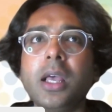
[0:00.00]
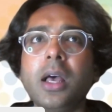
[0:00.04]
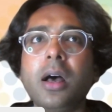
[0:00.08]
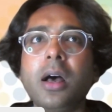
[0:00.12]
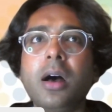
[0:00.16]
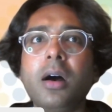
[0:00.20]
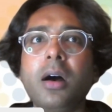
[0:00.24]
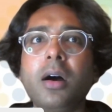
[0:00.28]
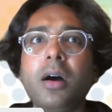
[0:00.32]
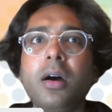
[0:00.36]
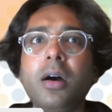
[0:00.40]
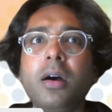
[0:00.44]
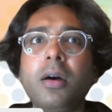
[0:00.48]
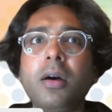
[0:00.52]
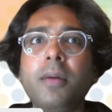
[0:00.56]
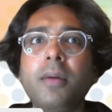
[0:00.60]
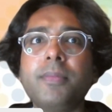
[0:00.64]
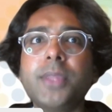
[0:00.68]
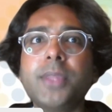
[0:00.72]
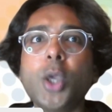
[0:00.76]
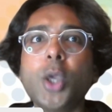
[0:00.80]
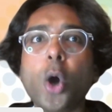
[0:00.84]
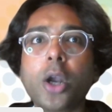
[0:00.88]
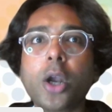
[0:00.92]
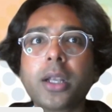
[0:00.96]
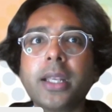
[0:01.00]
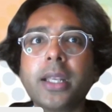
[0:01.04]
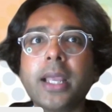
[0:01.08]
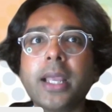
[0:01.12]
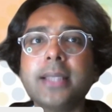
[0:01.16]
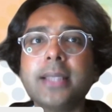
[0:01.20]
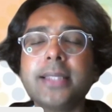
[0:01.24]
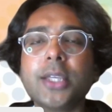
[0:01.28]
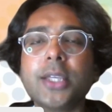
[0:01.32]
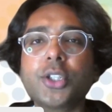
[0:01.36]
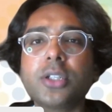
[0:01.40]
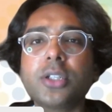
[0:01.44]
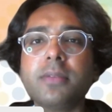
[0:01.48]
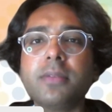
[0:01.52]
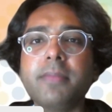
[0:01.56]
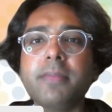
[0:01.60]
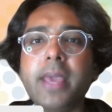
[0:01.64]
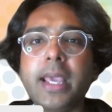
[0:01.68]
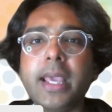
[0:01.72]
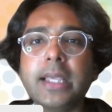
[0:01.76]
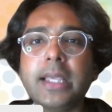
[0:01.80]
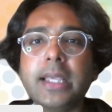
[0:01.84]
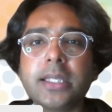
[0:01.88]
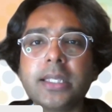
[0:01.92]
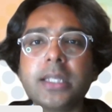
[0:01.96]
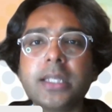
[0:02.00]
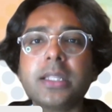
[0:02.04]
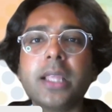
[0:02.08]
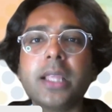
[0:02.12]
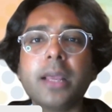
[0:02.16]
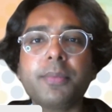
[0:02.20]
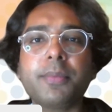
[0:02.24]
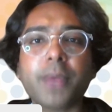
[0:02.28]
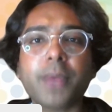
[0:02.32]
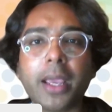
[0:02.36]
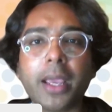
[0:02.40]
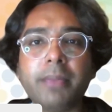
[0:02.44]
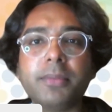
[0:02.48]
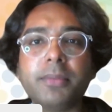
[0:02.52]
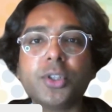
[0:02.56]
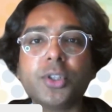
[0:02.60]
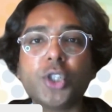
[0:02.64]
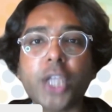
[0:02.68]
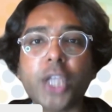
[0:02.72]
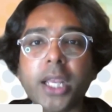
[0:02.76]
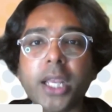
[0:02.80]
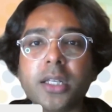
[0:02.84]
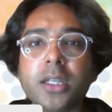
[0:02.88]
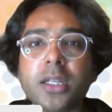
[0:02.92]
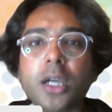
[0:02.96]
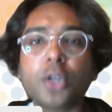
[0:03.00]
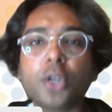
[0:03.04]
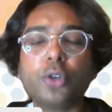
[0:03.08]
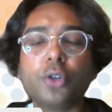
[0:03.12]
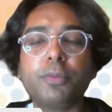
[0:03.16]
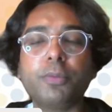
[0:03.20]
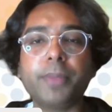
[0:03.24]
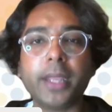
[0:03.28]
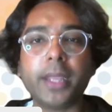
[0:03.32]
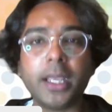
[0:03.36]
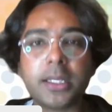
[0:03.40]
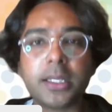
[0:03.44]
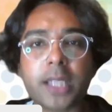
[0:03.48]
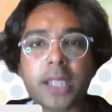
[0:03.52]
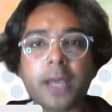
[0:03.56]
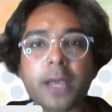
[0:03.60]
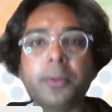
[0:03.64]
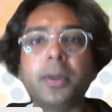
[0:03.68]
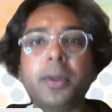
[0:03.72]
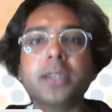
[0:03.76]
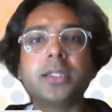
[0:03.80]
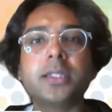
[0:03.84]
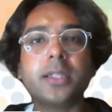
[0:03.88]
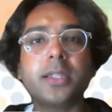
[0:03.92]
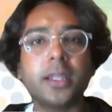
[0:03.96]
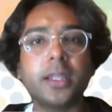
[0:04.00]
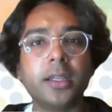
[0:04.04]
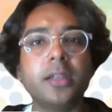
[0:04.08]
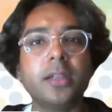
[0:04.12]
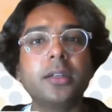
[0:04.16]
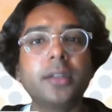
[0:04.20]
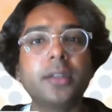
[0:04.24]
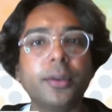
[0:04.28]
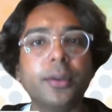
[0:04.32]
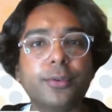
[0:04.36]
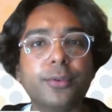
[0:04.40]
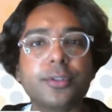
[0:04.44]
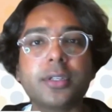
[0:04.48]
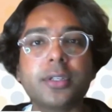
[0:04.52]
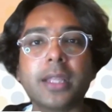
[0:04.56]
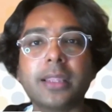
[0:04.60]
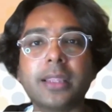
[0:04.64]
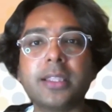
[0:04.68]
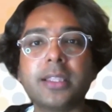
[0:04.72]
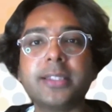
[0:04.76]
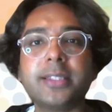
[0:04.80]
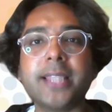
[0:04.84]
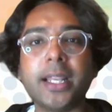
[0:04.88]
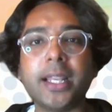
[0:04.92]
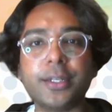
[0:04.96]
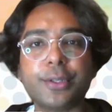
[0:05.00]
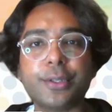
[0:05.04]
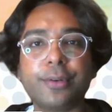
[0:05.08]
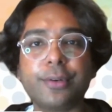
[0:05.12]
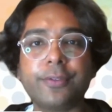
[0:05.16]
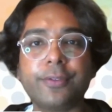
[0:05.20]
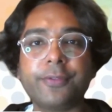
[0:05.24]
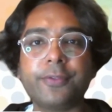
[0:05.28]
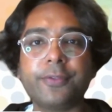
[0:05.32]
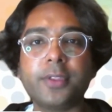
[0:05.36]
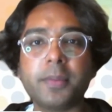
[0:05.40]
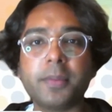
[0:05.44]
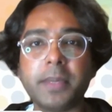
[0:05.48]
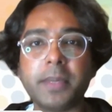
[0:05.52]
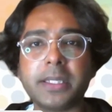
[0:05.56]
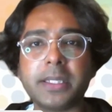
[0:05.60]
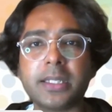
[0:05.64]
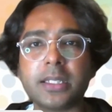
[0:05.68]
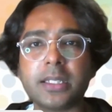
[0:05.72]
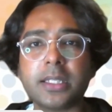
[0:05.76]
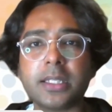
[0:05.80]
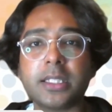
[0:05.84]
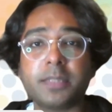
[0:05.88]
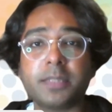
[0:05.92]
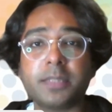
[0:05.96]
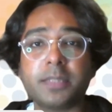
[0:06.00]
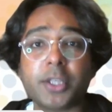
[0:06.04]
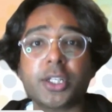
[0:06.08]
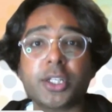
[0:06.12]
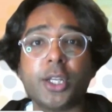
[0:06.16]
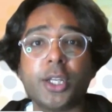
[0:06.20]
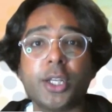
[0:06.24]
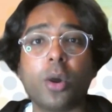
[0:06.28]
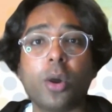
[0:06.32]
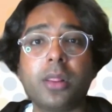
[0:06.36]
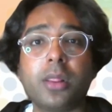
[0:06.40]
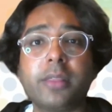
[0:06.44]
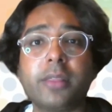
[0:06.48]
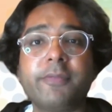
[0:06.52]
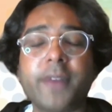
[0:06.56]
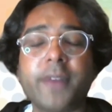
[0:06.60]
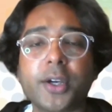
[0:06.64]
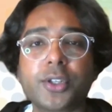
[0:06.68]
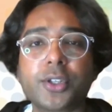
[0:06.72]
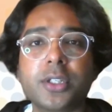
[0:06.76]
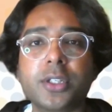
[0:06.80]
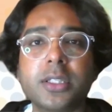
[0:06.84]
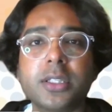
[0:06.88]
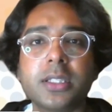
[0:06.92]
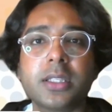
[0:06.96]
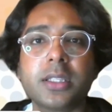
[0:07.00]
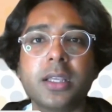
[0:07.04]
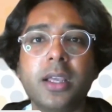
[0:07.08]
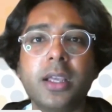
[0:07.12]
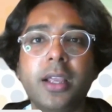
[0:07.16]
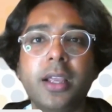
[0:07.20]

the organization makes it their prime agenda to bring diversity and inclusion at the center of the business, especially all the functions,